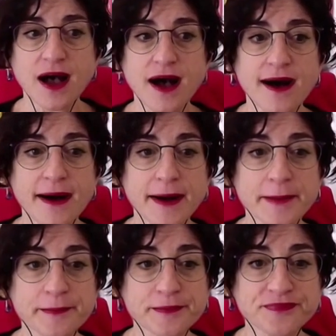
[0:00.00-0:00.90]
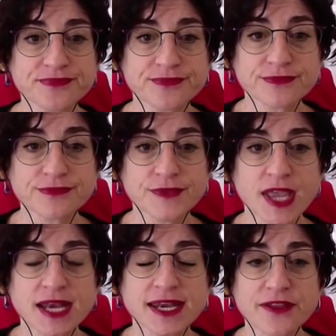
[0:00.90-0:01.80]
Now,
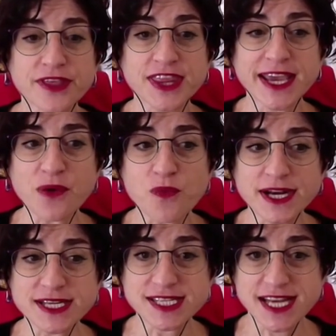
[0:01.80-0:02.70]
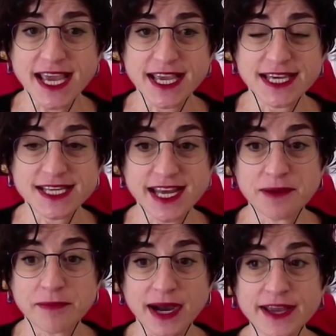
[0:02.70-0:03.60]
the thing I want to say is,
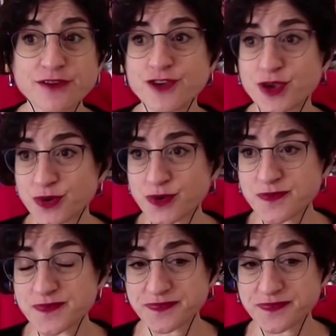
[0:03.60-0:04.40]
in my view,